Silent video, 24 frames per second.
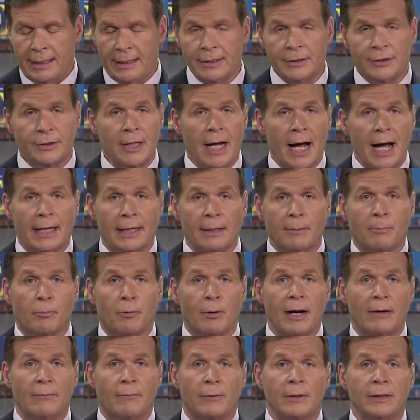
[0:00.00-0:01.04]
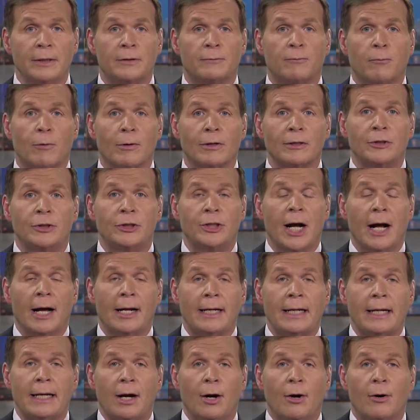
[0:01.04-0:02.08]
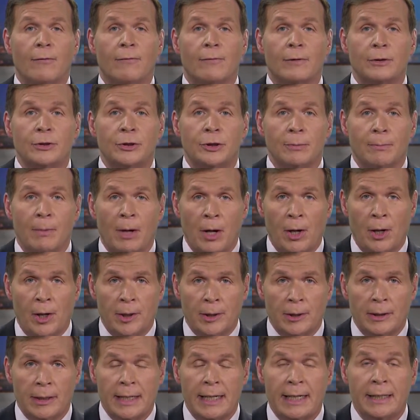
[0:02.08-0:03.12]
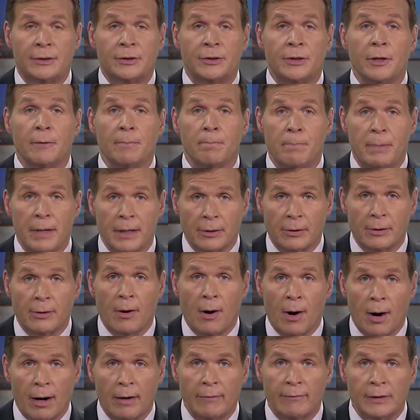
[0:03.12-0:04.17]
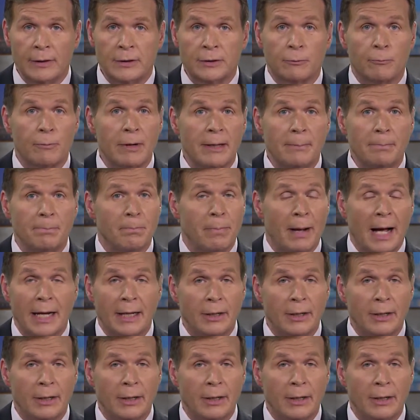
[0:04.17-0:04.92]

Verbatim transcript: is not a preference for Johnny over Jamal. It's the bitter harvest reaped by